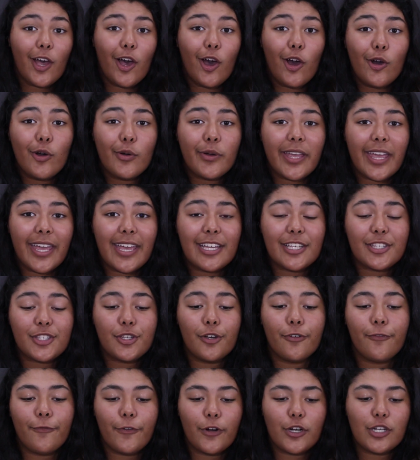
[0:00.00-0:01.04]
Okay,
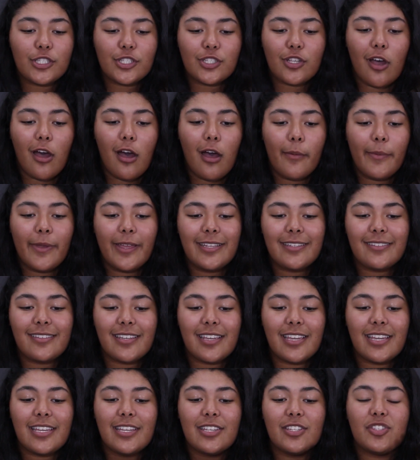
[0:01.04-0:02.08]
so first
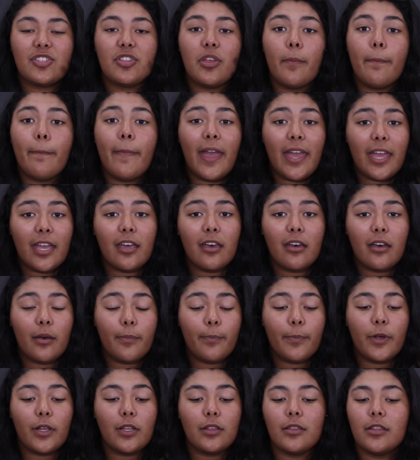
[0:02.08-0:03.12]
comment is the
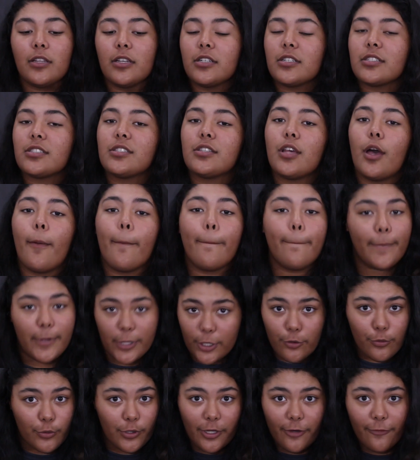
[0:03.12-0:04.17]
makeup looks
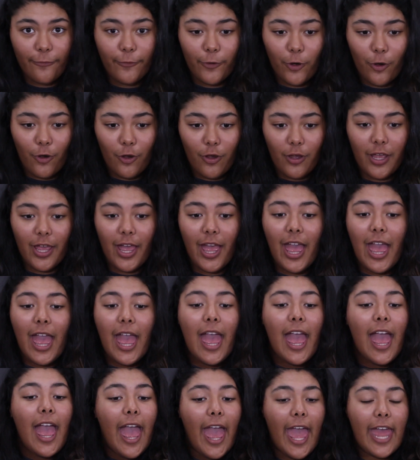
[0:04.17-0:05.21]
beautiful
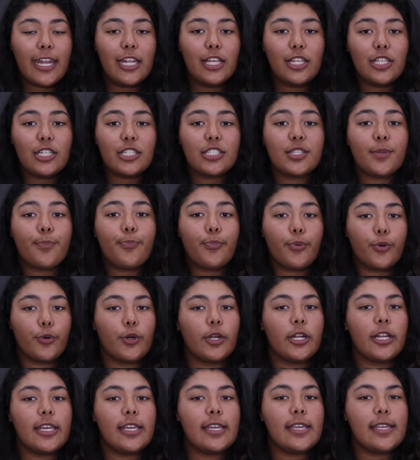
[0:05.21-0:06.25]
and it looks
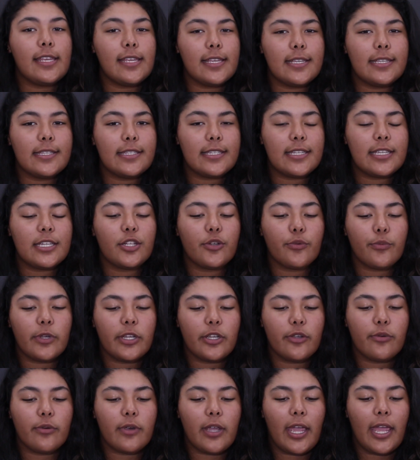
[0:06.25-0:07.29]
pretty easy to
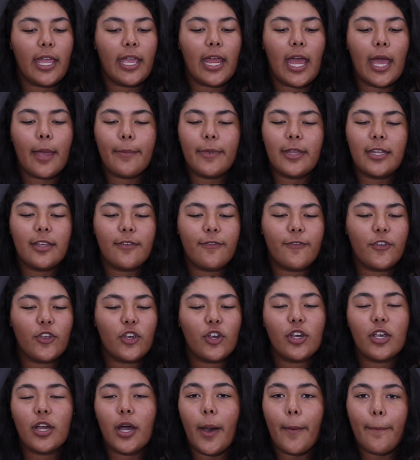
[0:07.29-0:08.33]
recreate. I mean, if
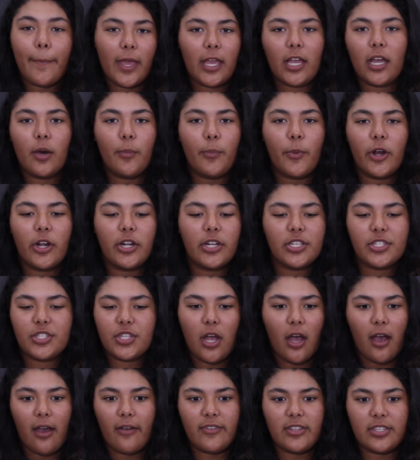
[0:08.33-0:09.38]
you're a makeup artist,
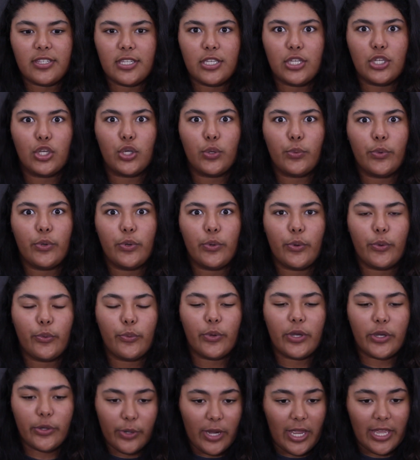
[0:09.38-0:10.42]
obviously you can
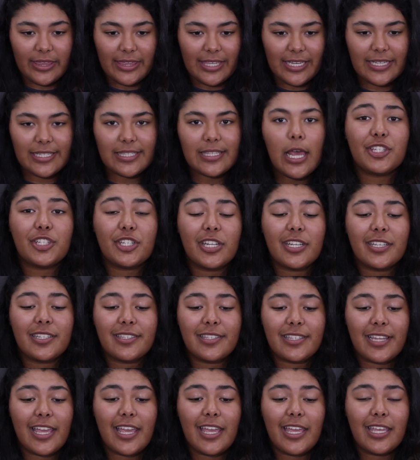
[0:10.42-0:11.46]
recreate this.
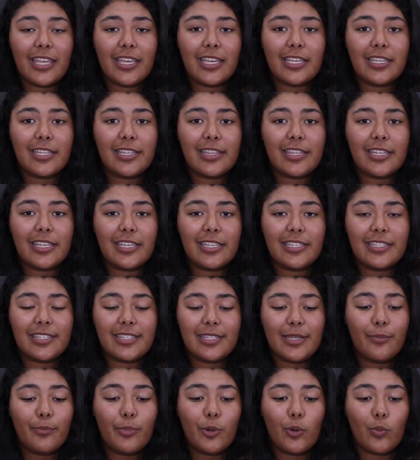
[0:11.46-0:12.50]
Just saying it in
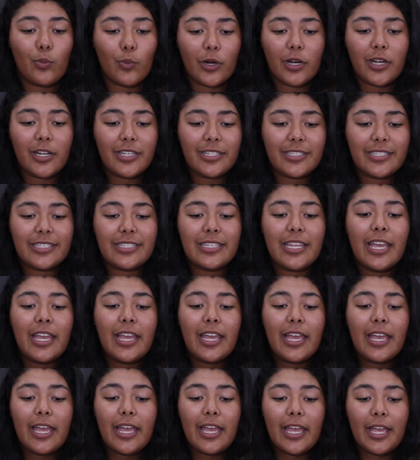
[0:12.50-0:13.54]
simple words,
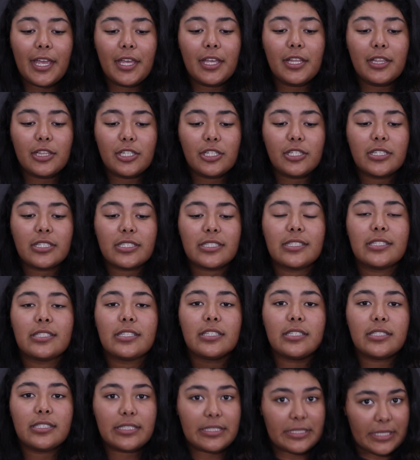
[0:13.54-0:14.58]
it looks
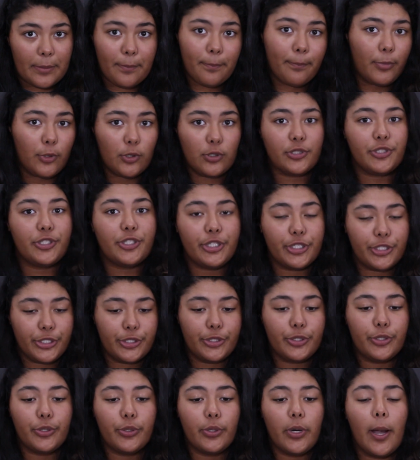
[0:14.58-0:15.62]
simple to
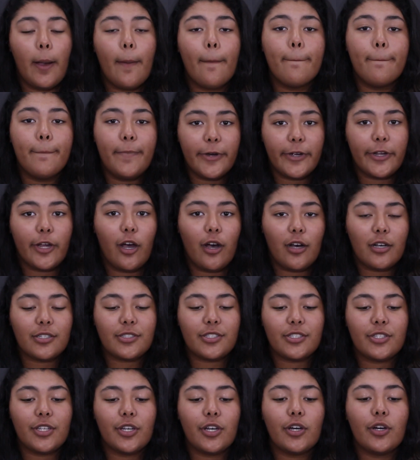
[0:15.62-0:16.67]
do, but
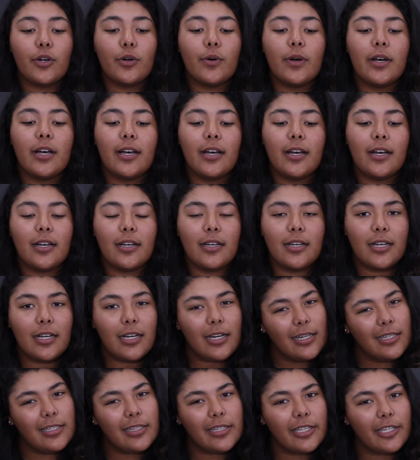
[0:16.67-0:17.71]
also
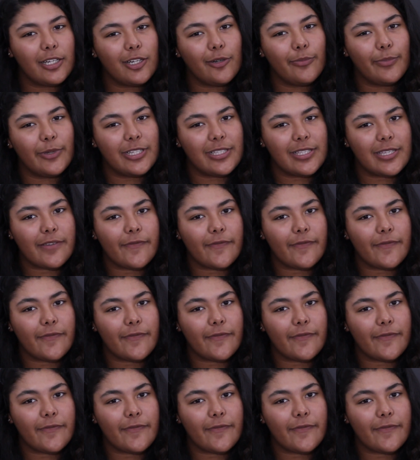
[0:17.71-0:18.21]
a little bit